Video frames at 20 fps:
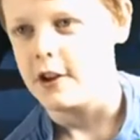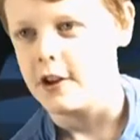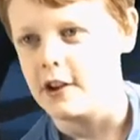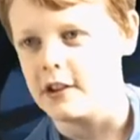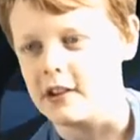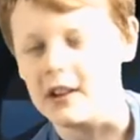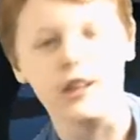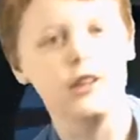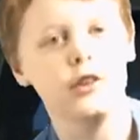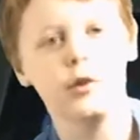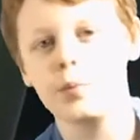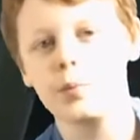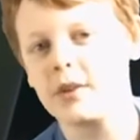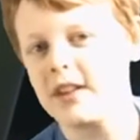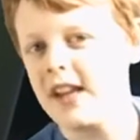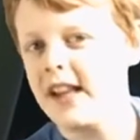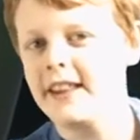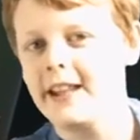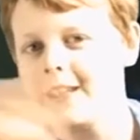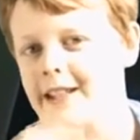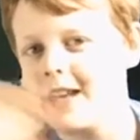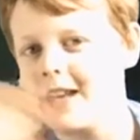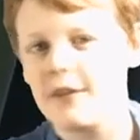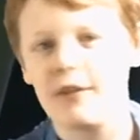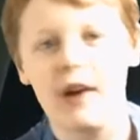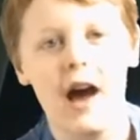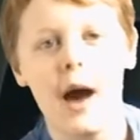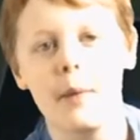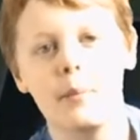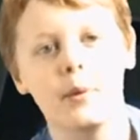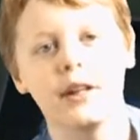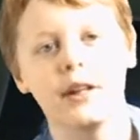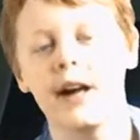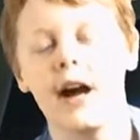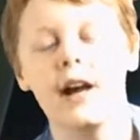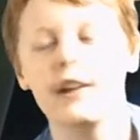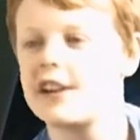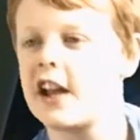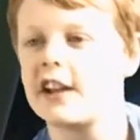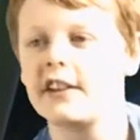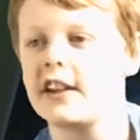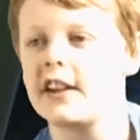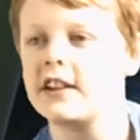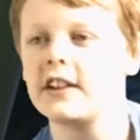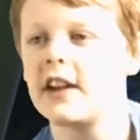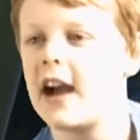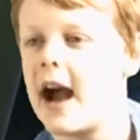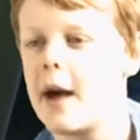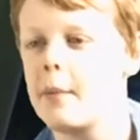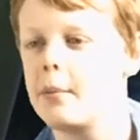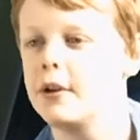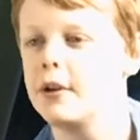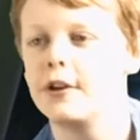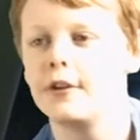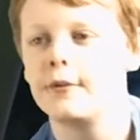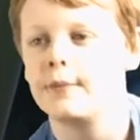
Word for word: Let's just pretend that never happened, guys. That didn't happen.